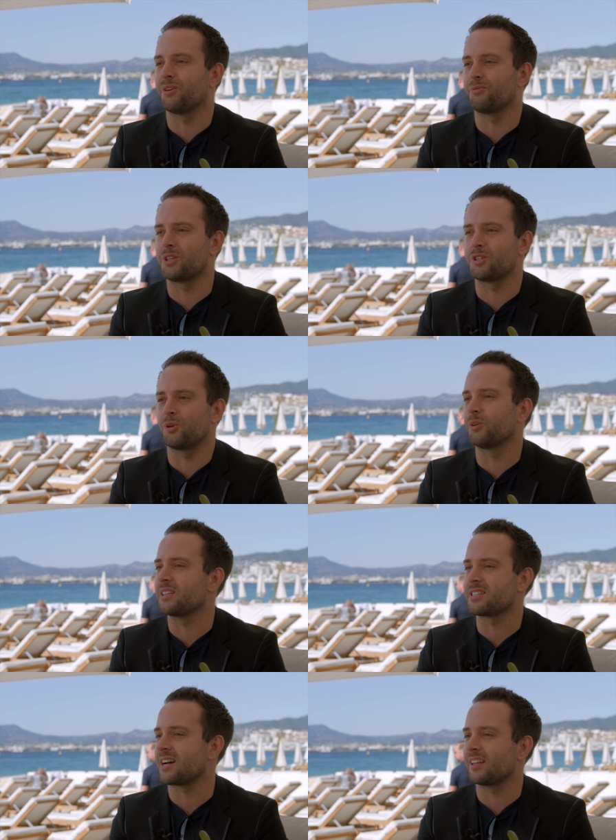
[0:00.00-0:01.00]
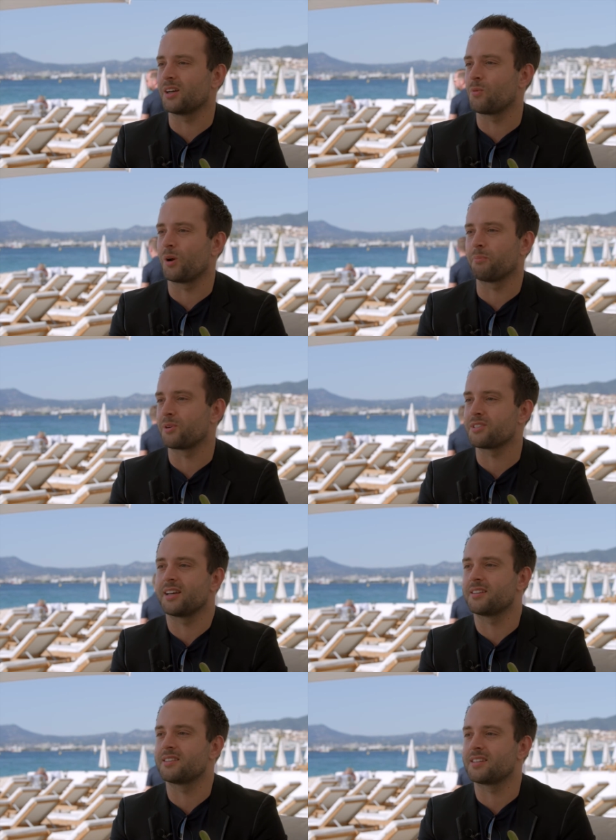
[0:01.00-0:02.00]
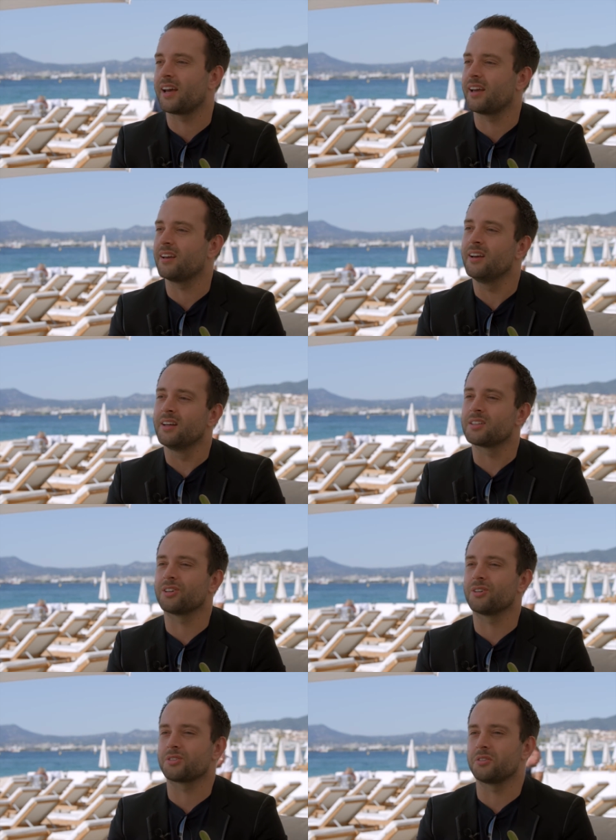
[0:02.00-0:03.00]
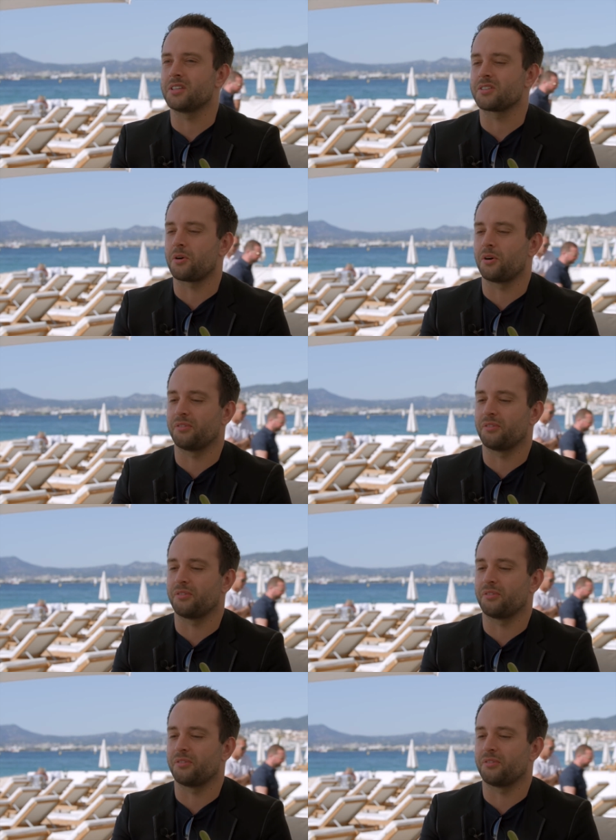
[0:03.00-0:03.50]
of which you're only selling 1% a day. So these are all